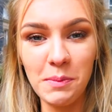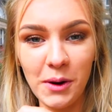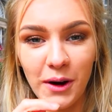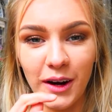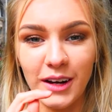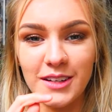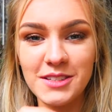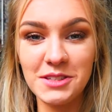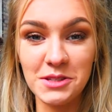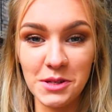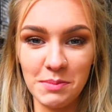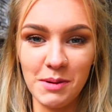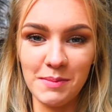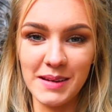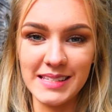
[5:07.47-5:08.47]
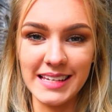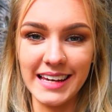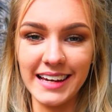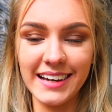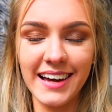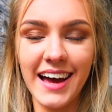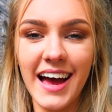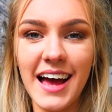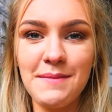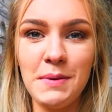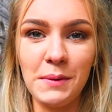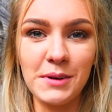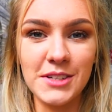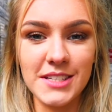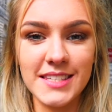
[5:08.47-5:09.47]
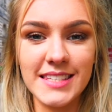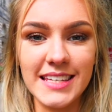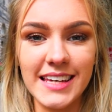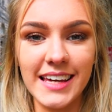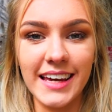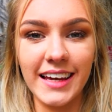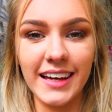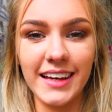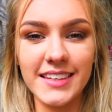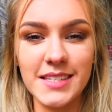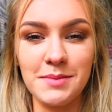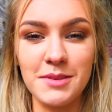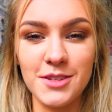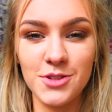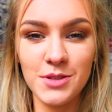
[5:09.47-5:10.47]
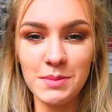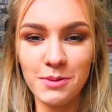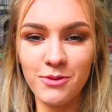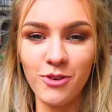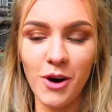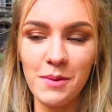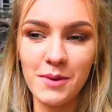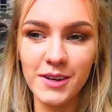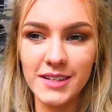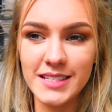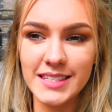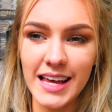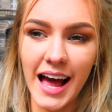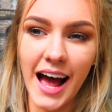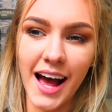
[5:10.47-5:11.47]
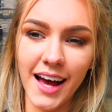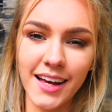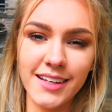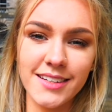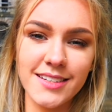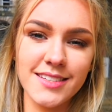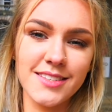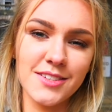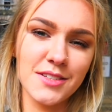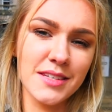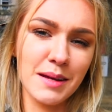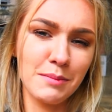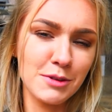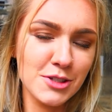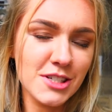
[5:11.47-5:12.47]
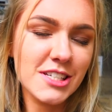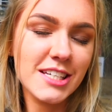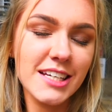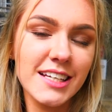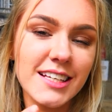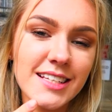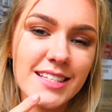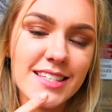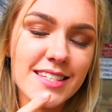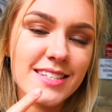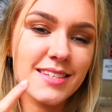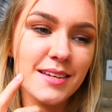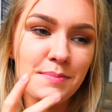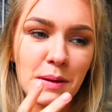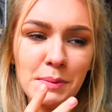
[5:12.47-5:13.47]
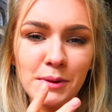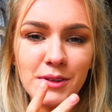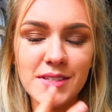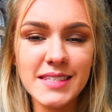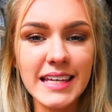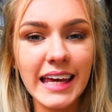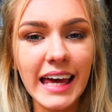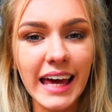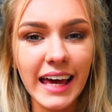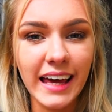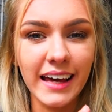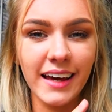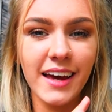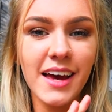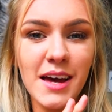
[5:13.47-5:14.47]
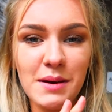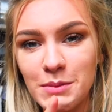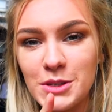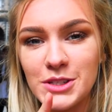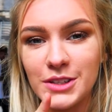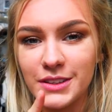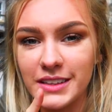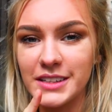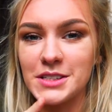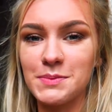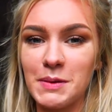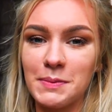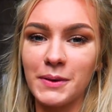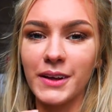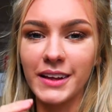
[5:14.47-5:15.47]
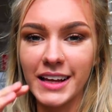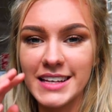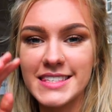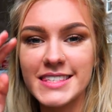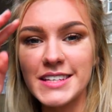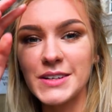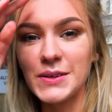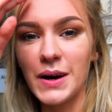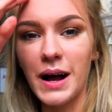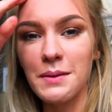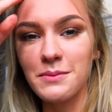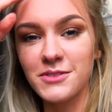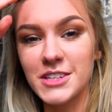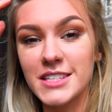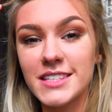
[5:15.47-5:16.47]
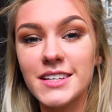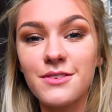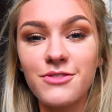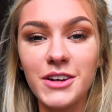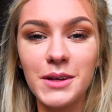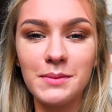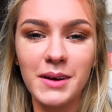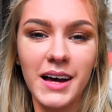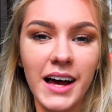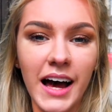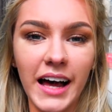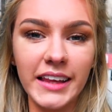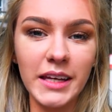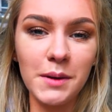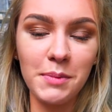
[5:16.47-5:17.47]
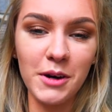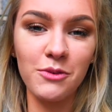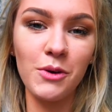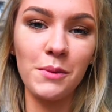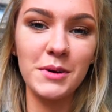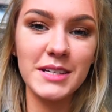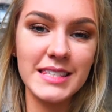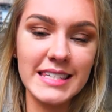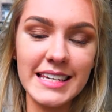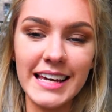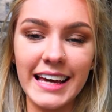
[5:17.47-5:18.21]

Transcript: super, super busy. But we're just seeing some of the street performers and there's like magicians, people are singing, musical theatre people. So I'm just going to film a little bit of what we're